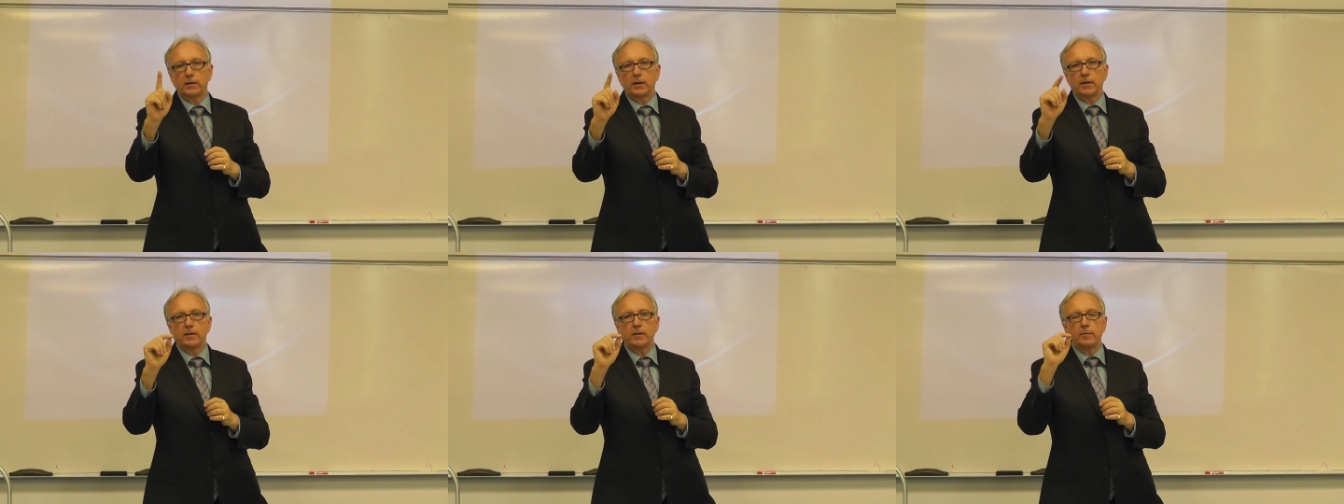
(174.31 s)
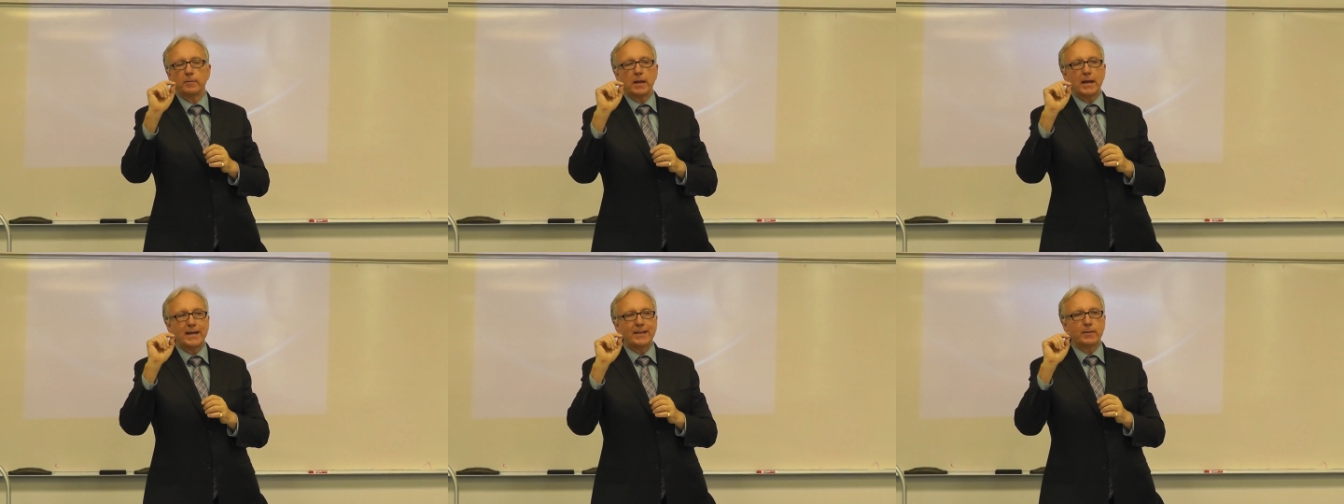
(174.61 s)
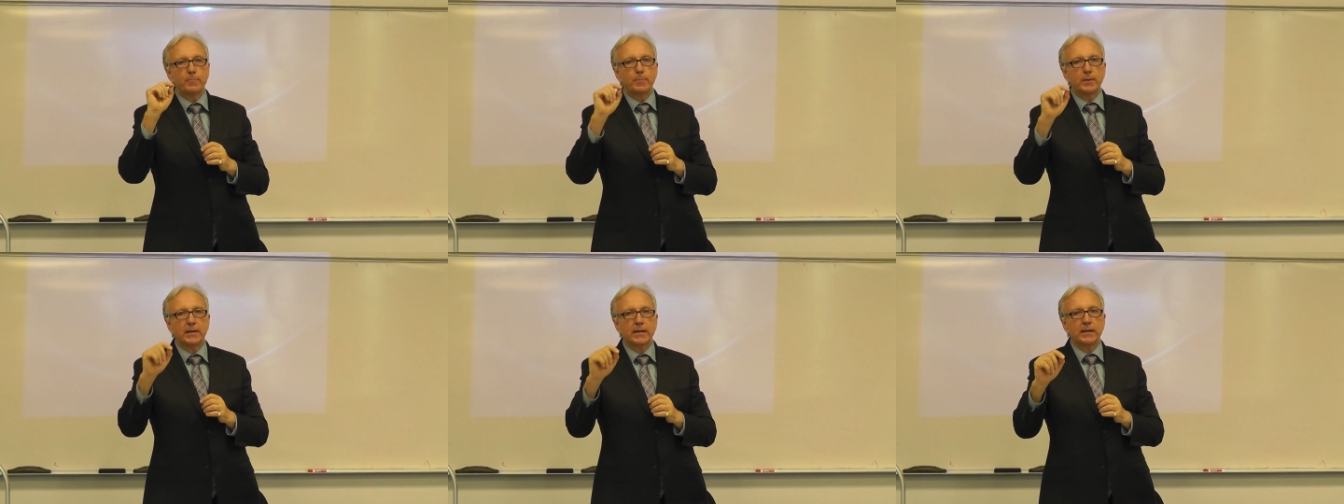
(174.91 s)
In the, in
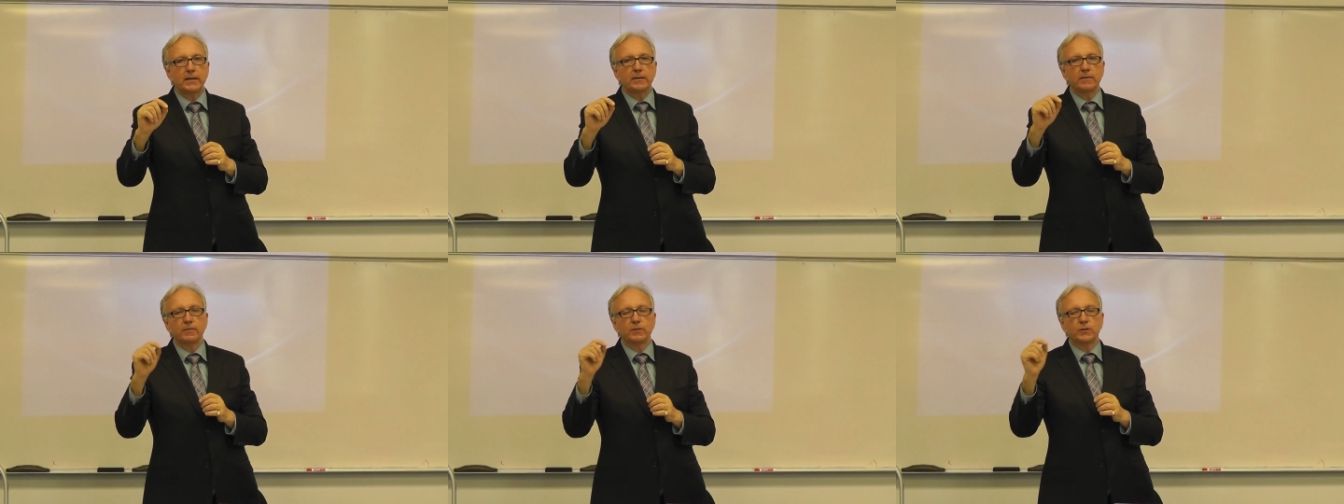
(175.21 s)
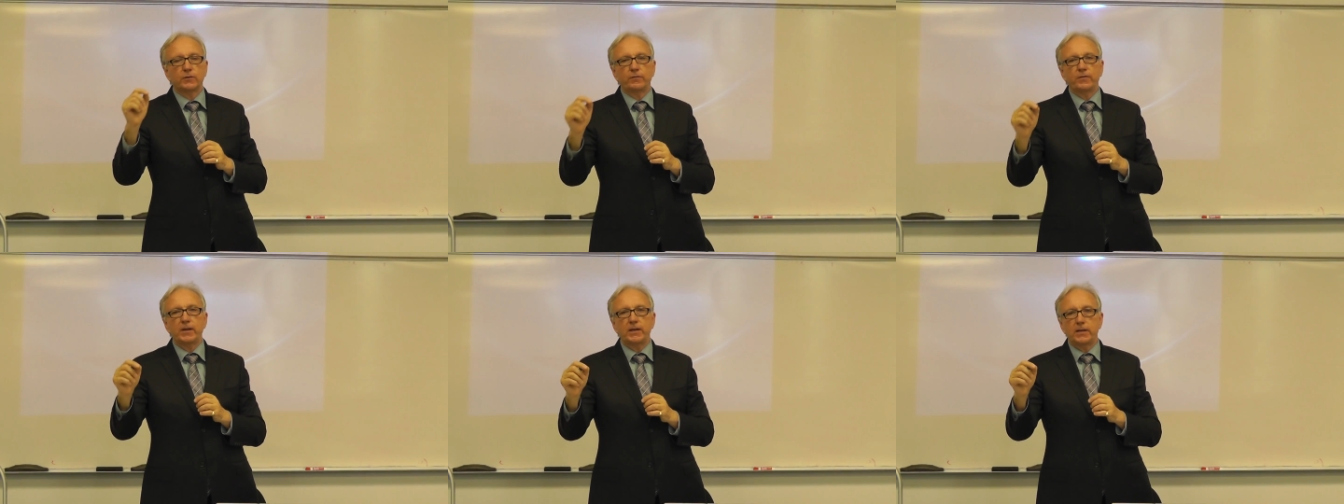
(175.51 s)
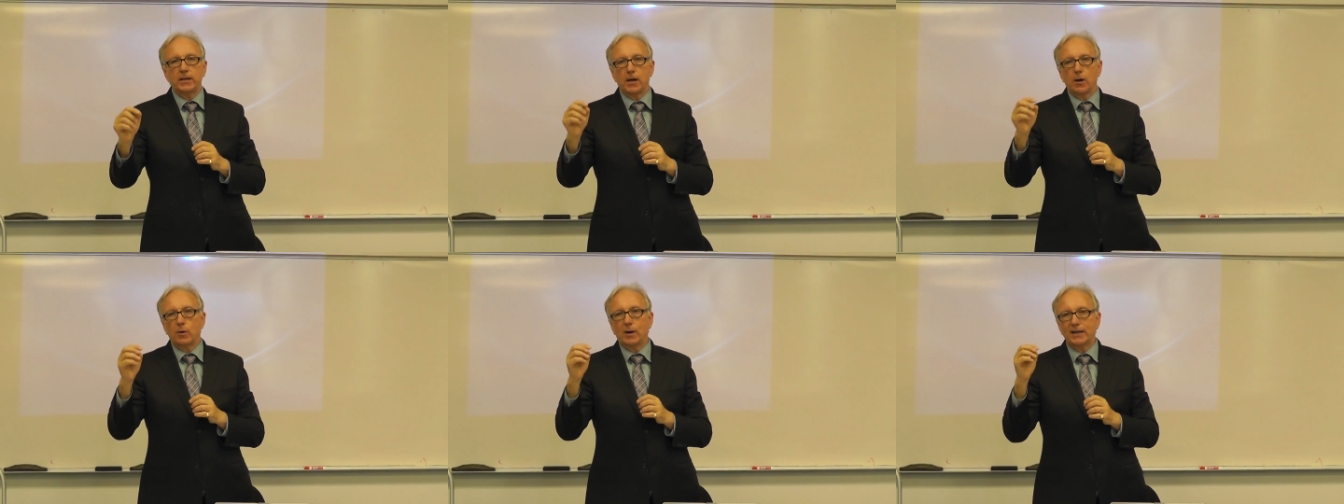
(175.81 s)
the beginning of this
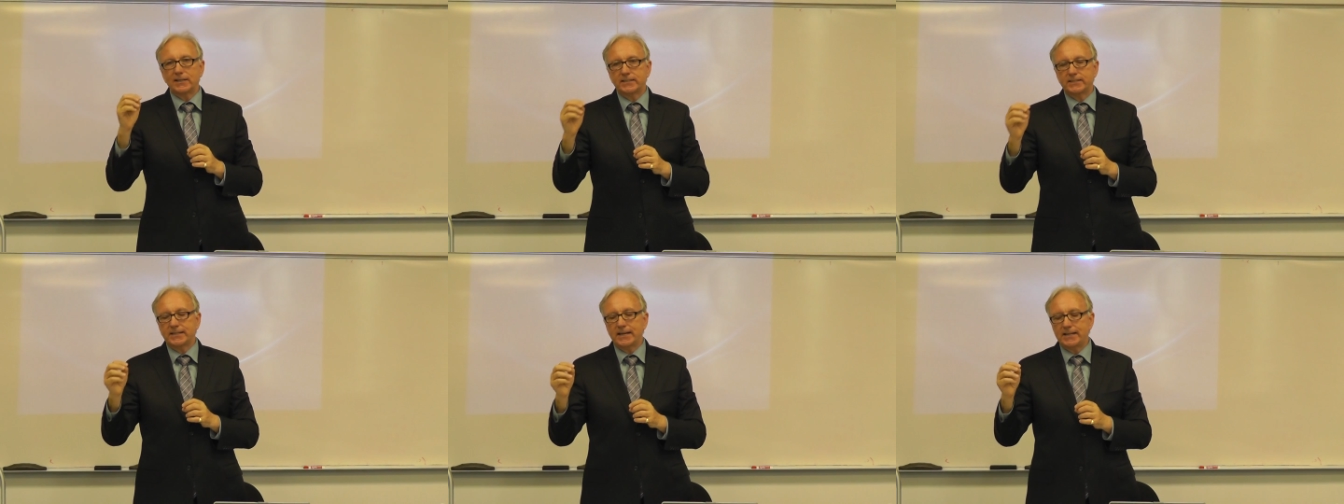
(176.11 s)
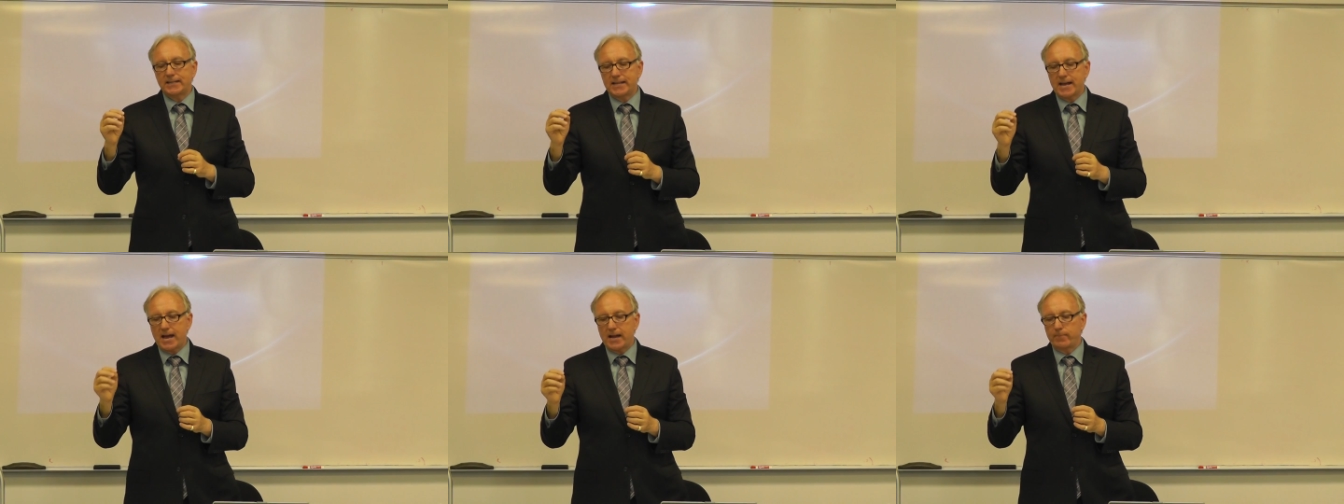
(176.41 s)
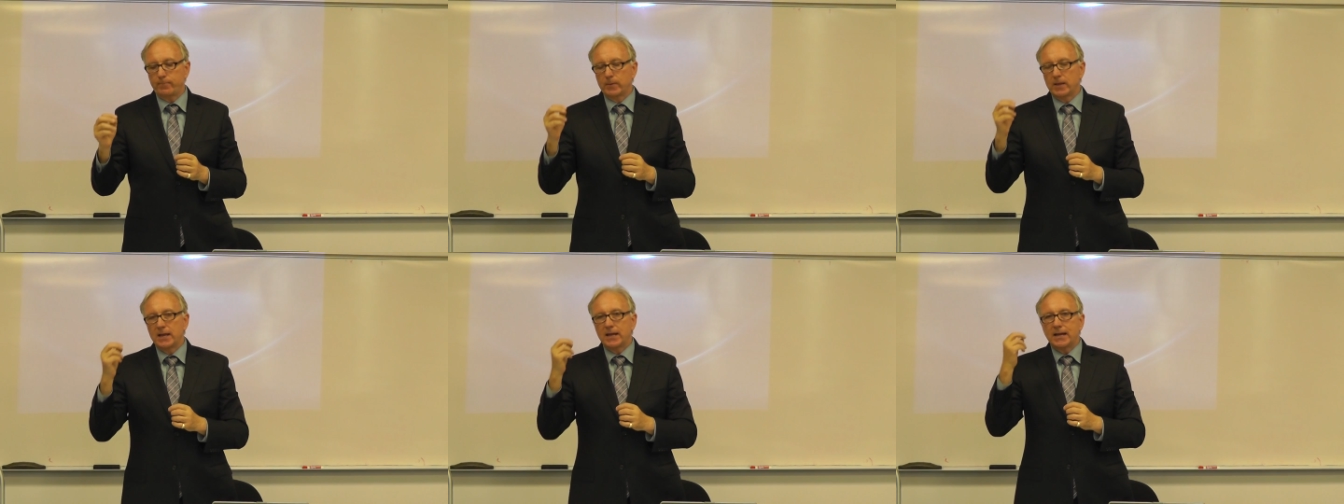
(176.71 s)
video, I said
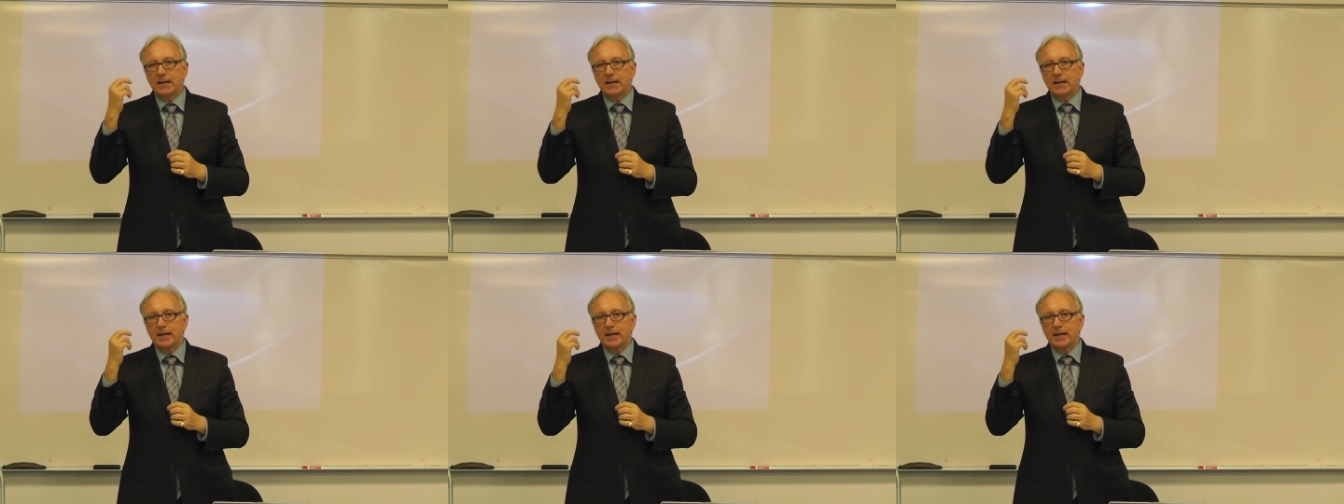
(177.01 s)
that